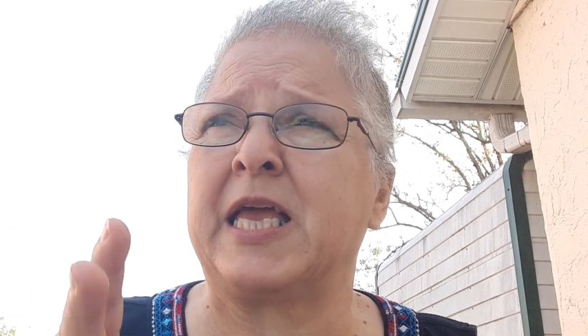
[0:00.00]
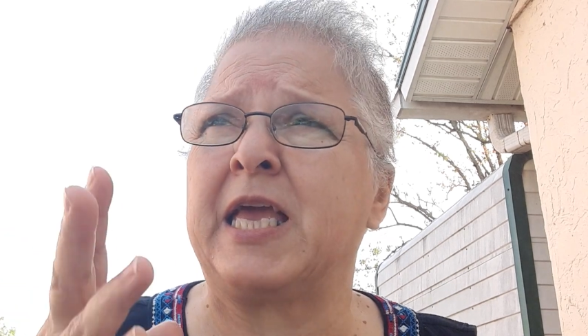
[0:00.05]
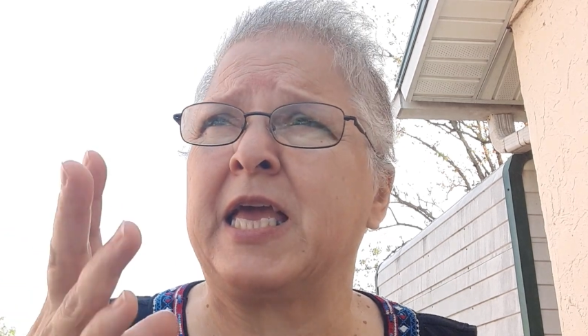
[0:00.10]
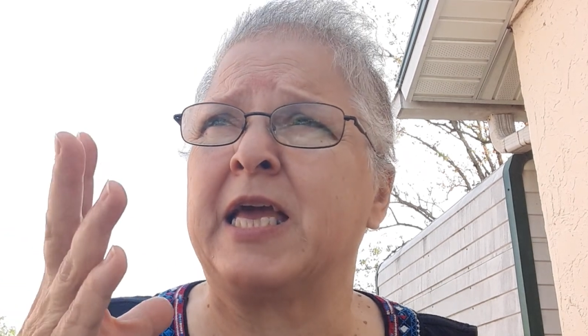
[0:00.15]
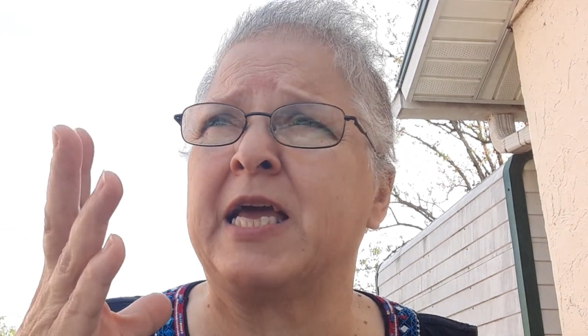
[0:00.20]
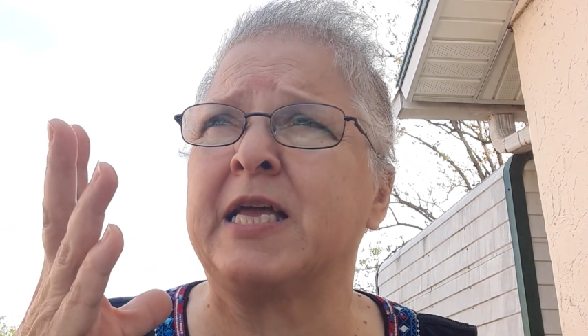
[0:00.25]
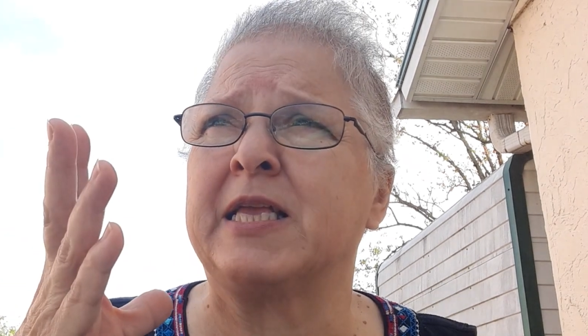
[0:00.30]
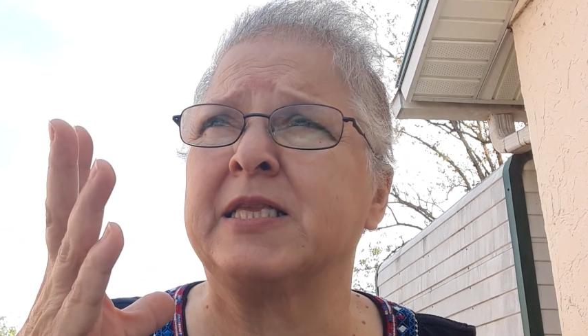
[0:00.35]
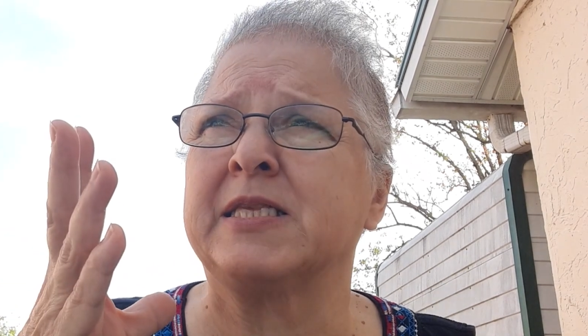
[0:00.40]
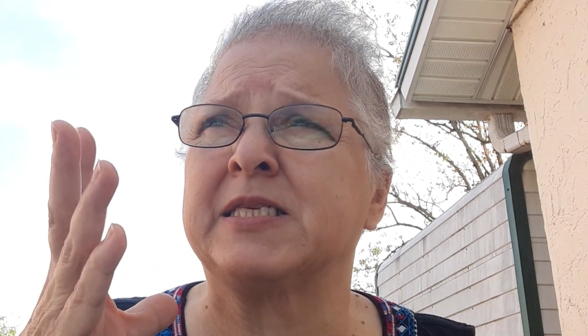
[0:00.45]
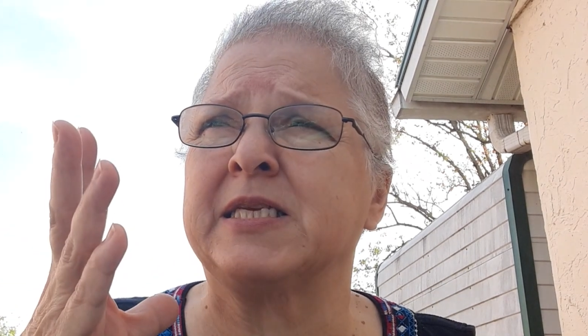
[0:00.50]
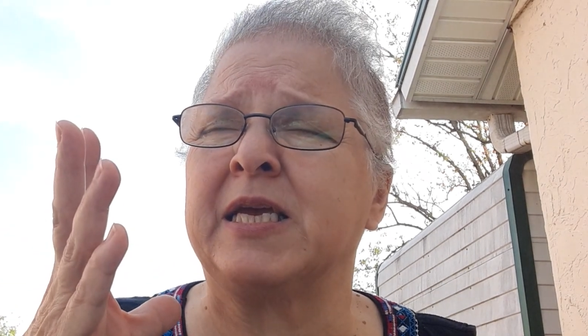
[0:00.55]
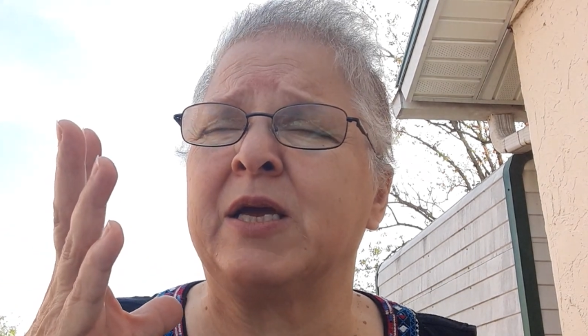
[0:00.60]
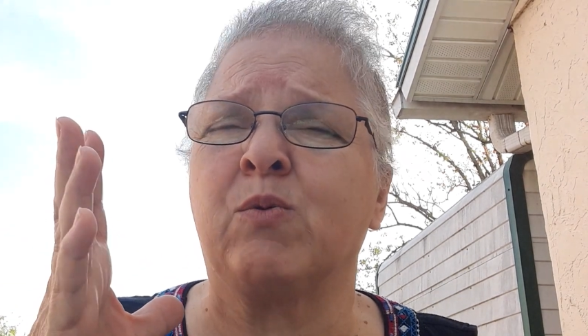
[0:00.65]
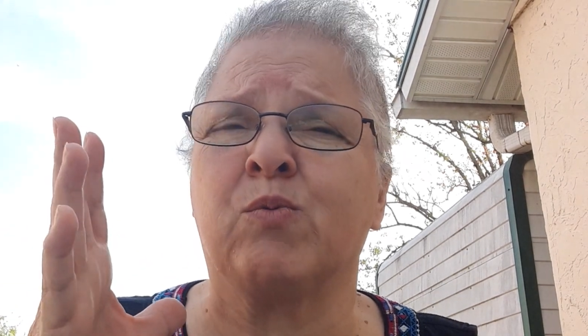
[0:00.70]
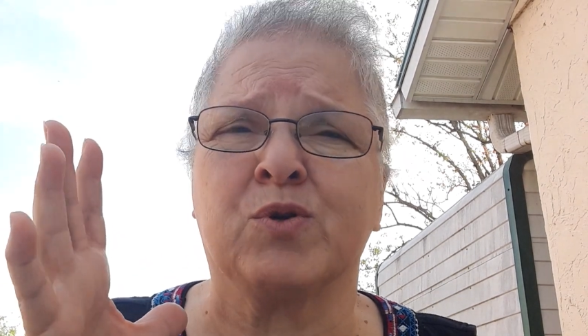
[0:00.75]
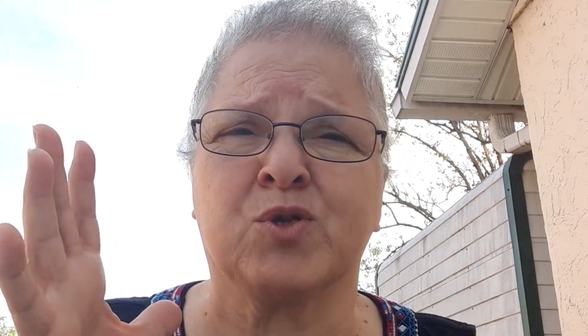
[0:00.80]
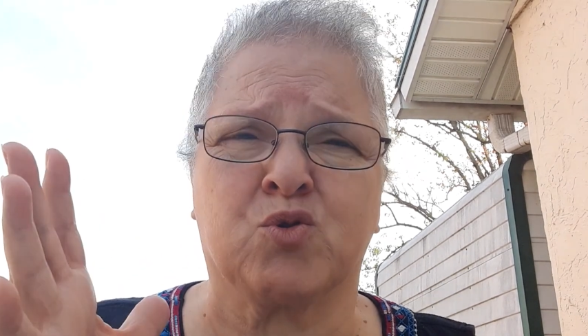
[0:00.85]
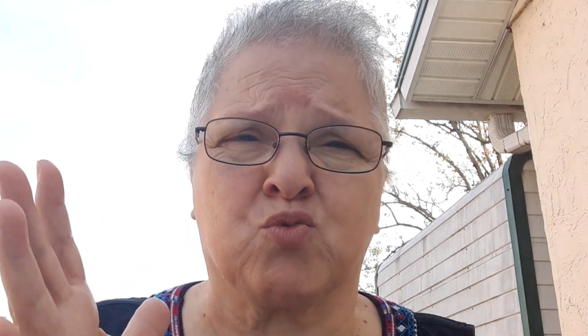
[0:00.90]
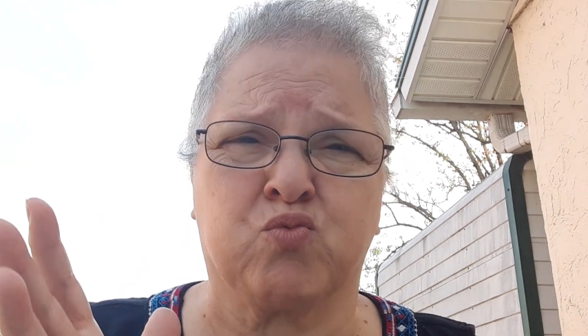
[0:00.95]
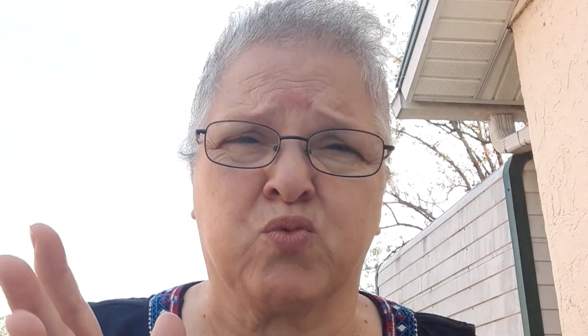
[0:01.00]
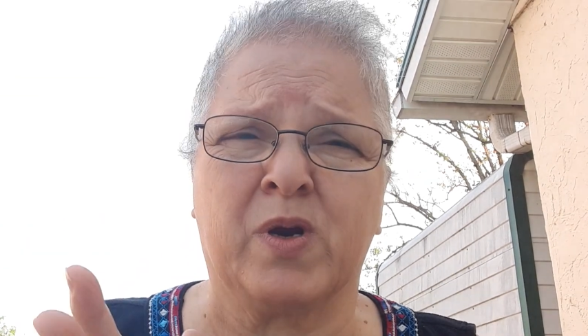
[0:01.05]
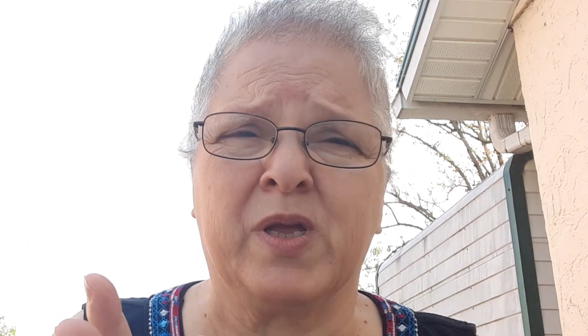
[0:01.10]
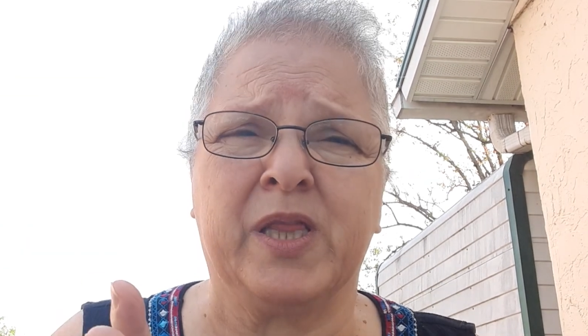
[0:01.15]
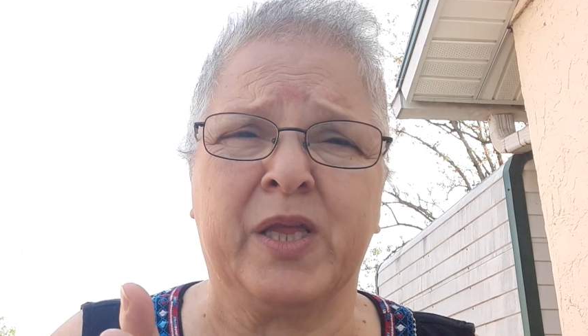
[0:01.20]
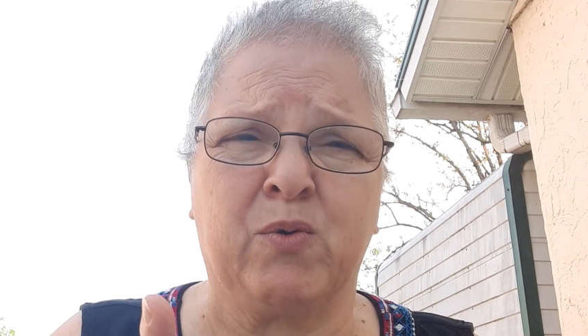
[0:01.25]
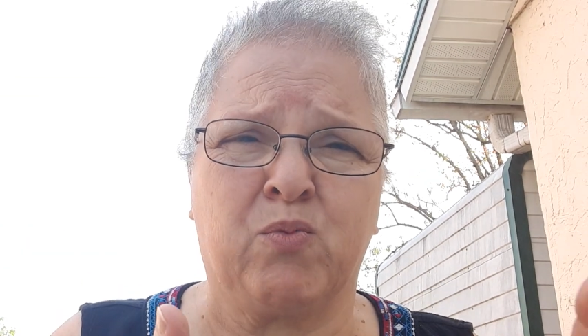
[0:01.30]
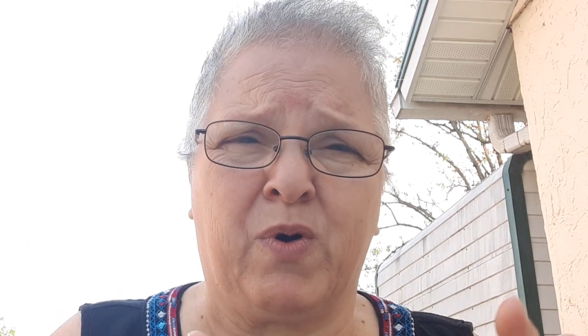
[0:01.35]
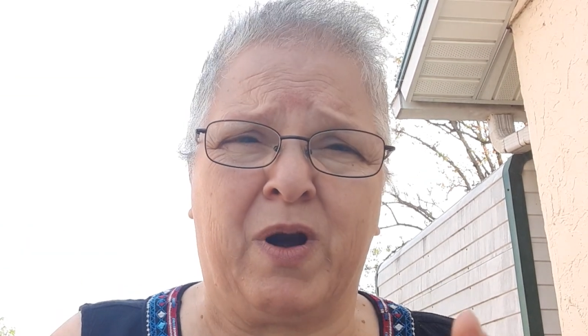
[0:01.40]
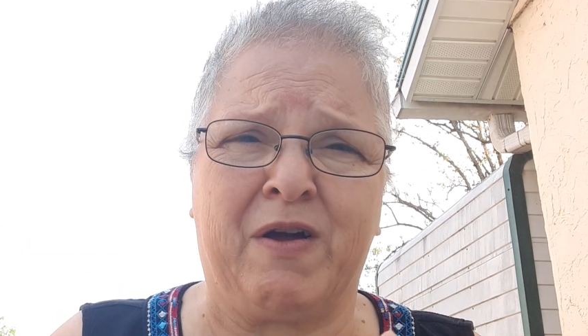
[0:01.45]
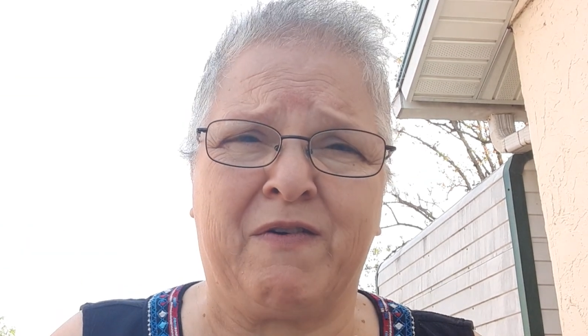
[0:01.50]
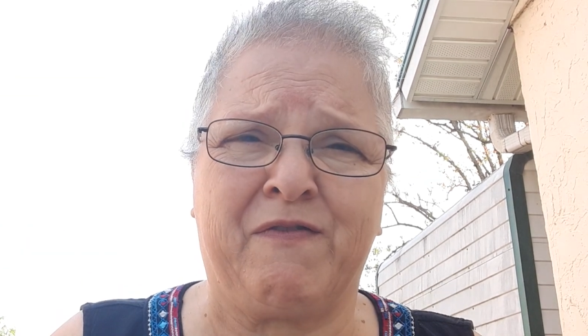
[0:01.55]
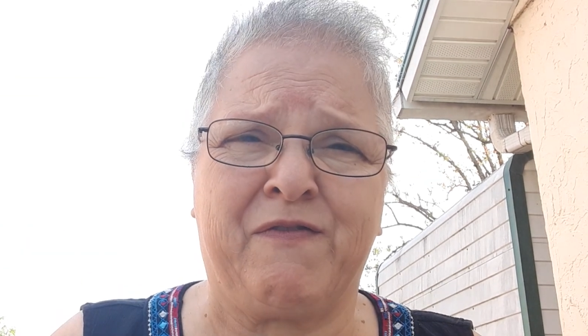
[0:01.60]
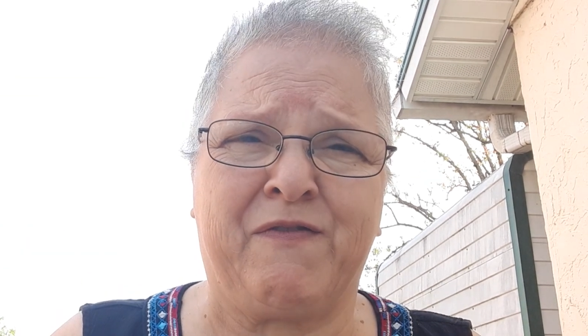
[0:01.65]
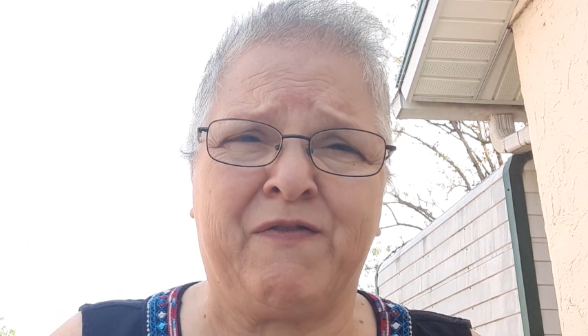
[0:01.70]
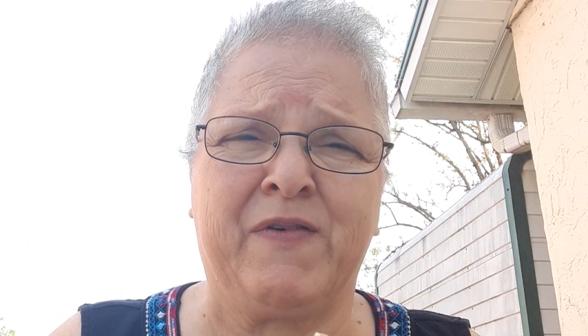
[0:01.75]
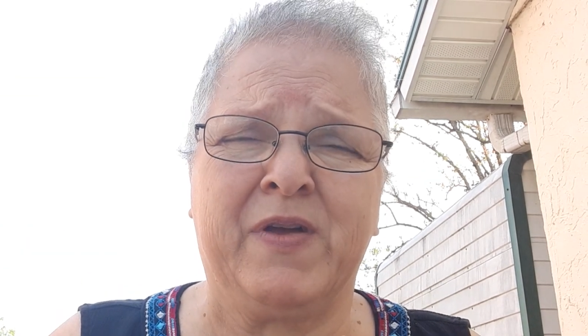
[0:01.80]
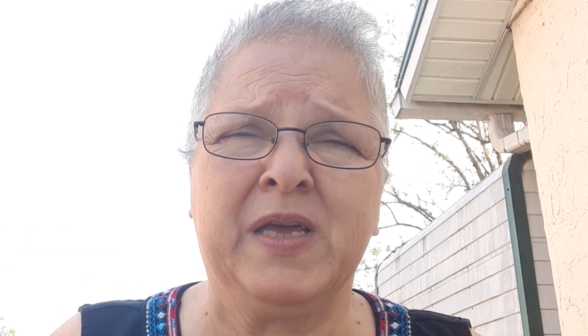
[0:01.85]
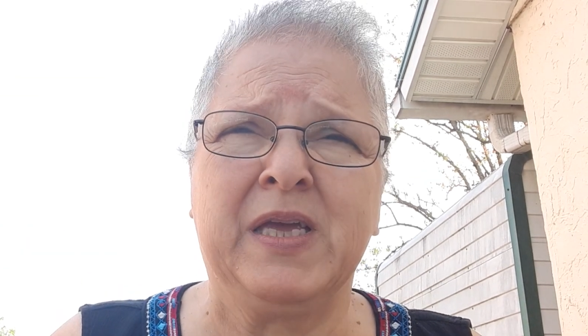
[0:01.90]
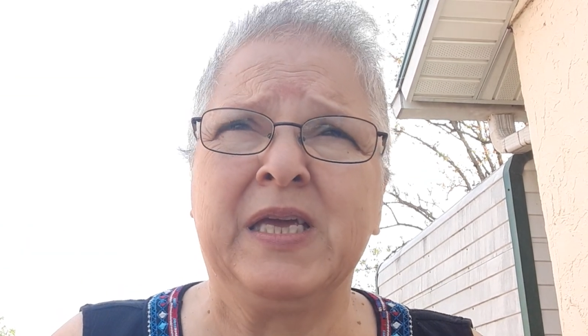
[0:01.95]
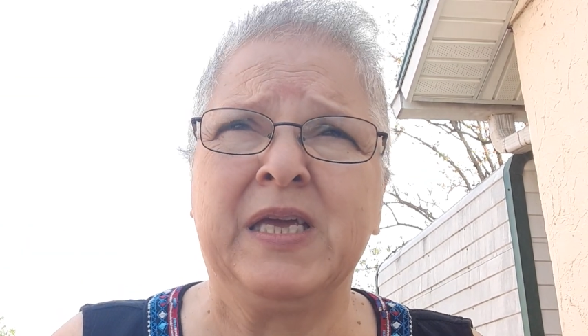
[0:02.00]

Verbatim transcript: and it was really rough.